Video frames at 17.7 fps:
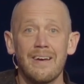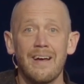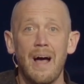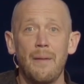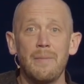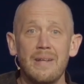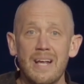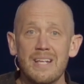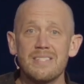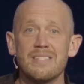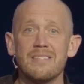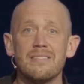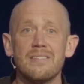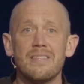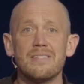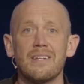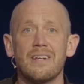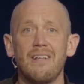I mean, isn't
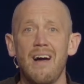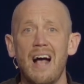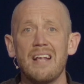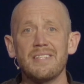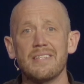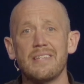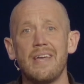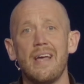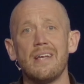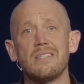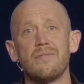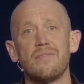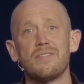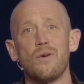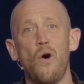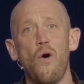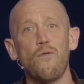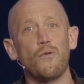this a classic case of us
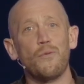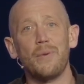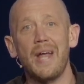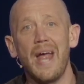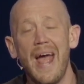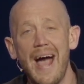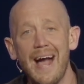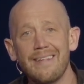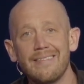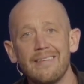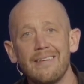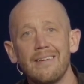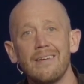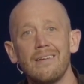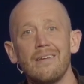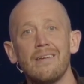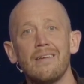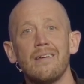
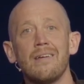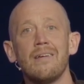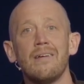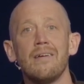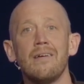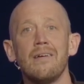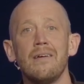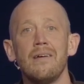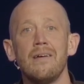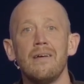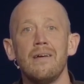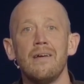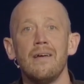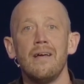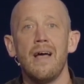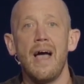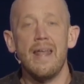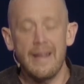overreacting?
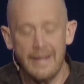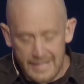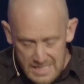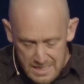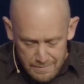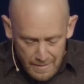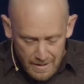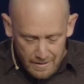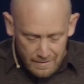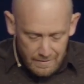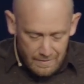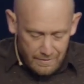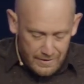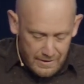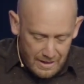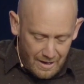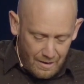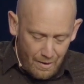And it gets to me
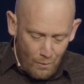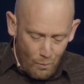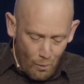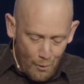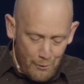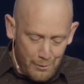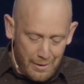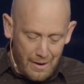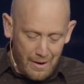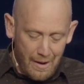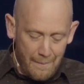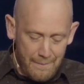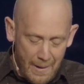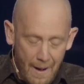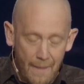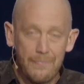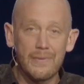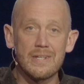thinking and wondering
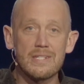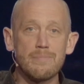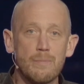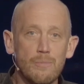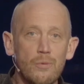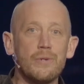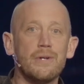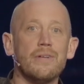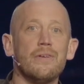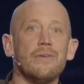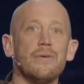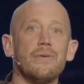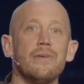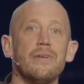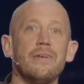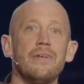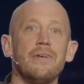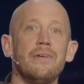about this Mukin dude.
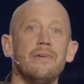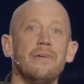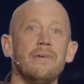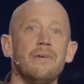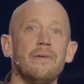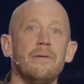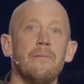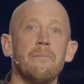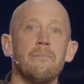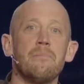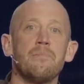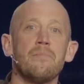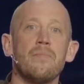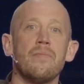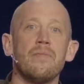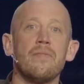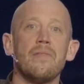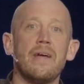
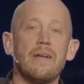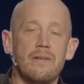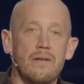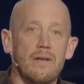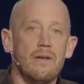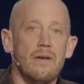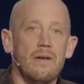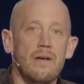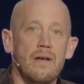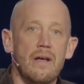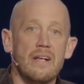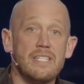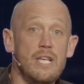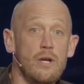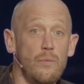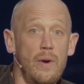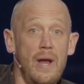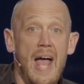Like, is
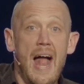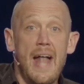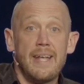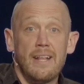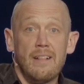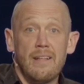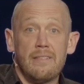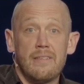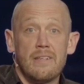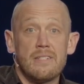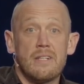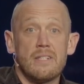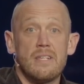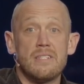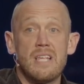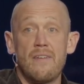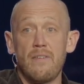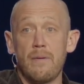he reacting like this because
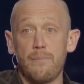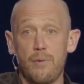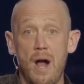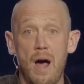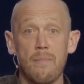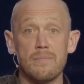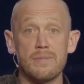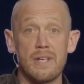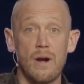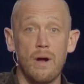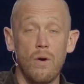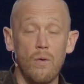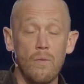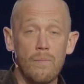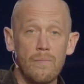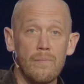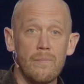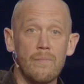he's having problems at
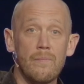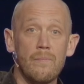home?